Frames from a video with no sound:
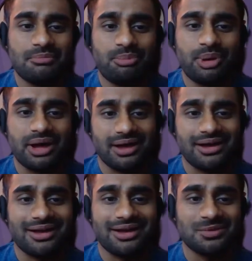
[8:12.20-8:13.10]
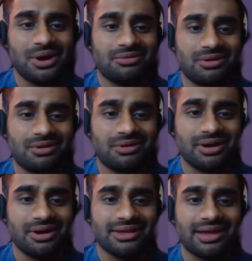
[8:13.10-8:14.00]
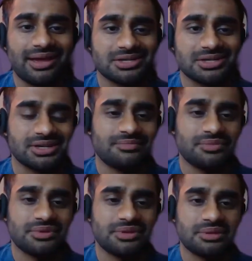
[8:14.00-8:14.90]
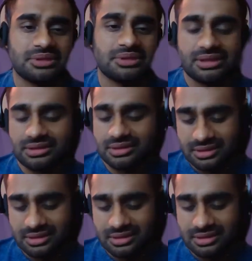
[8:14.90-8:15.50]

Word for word: but you are right, actually. The,